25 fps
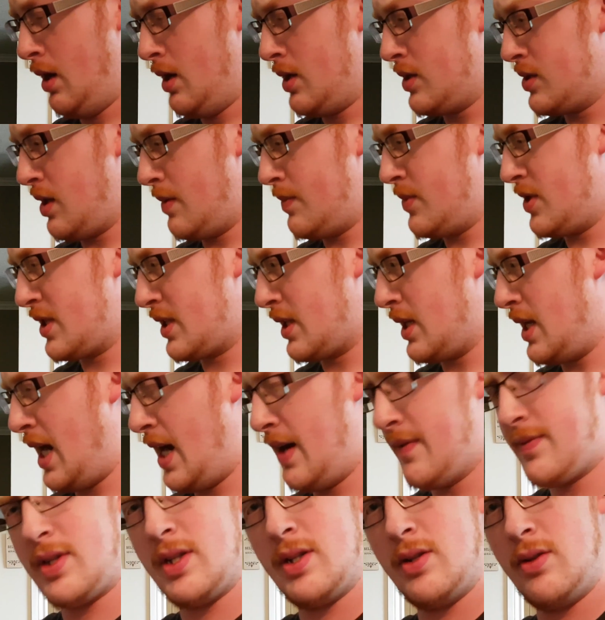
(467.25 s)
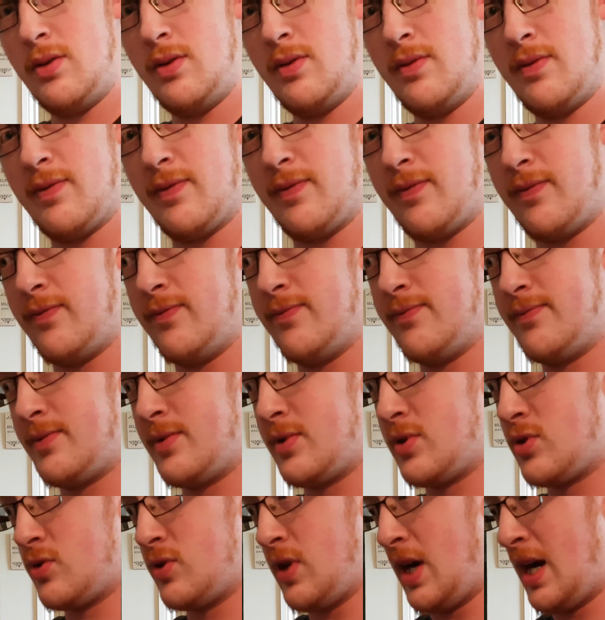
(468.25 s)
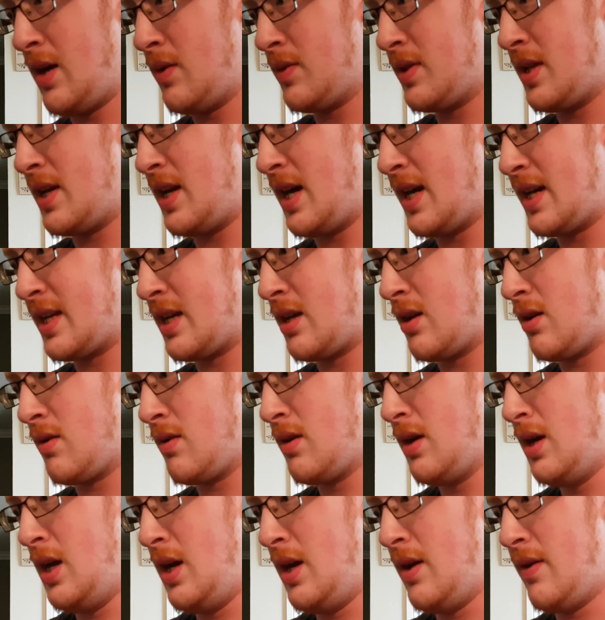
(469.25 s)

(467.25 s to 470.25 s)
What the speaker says: So I'm just gonna have to try out the nut here,